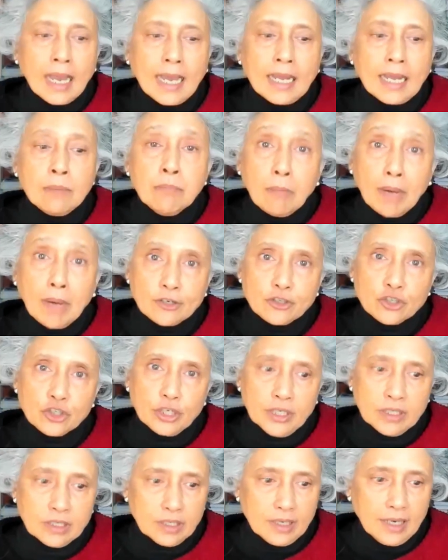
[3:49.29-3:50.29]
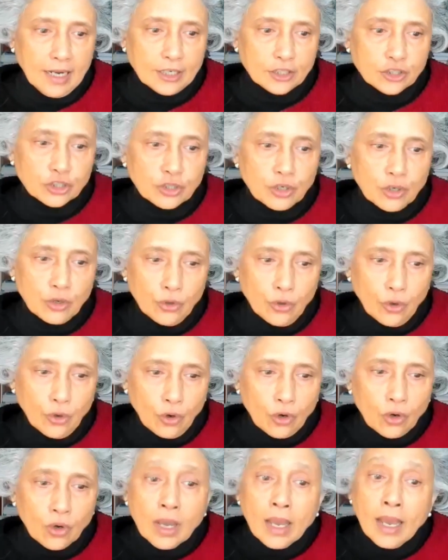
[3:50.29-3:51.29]
and much international
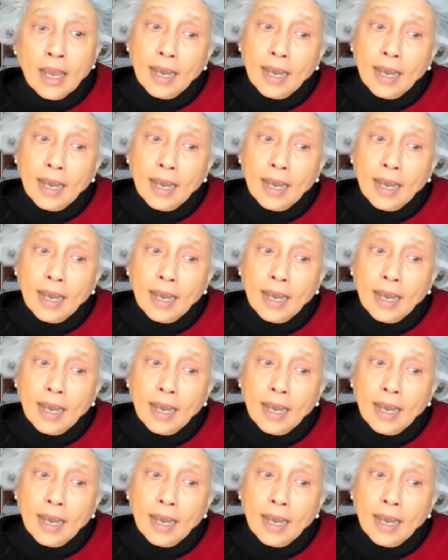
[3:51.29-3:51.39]
law.